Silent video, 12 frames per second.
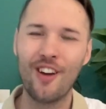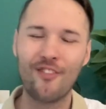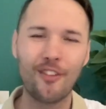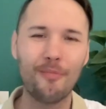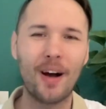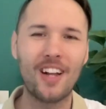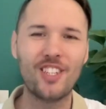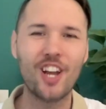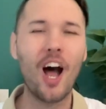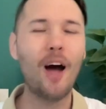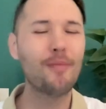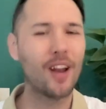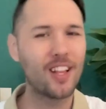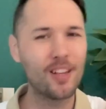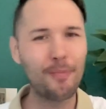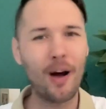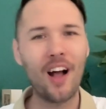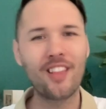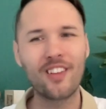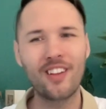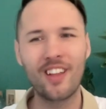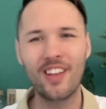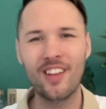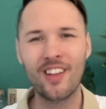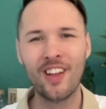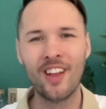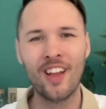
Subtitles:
from my job, and I deposited,